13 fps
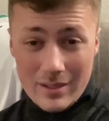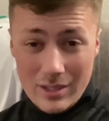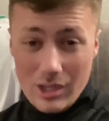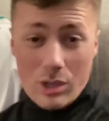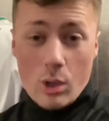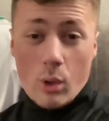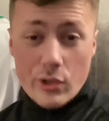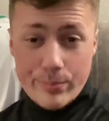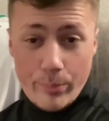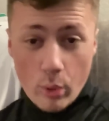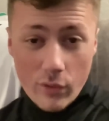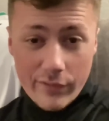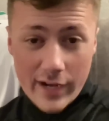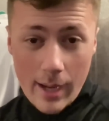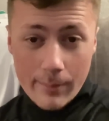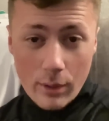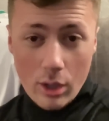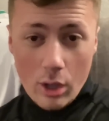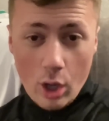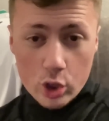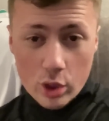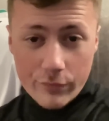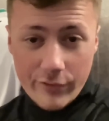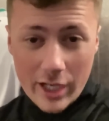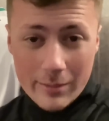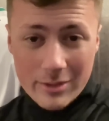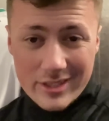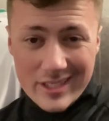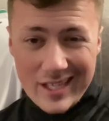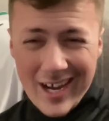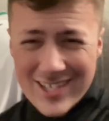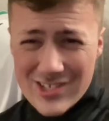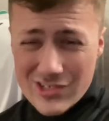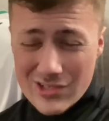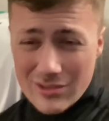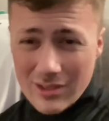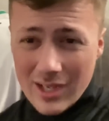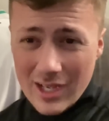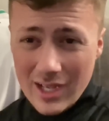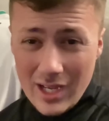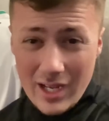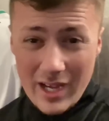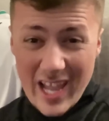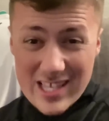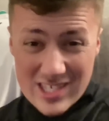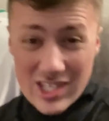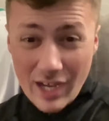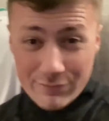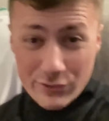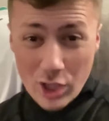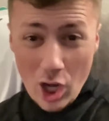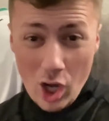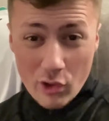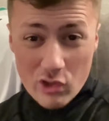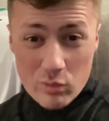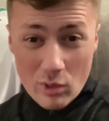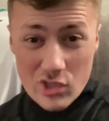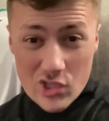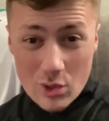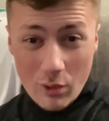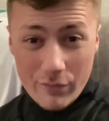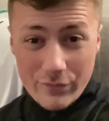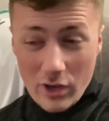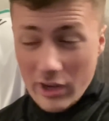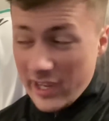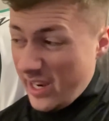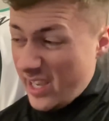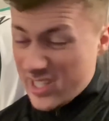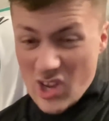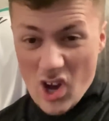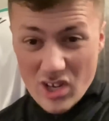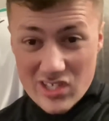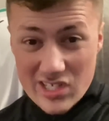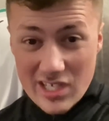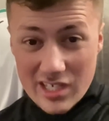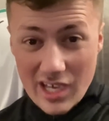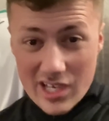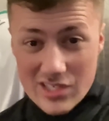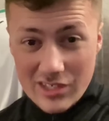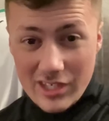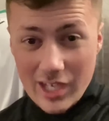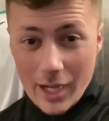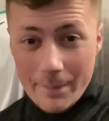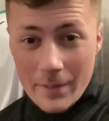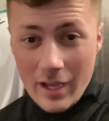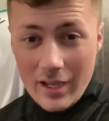Of course, both of them are unavailable at Newcastle, so it's definitely the hardest one so far. It is honestly a guessing game.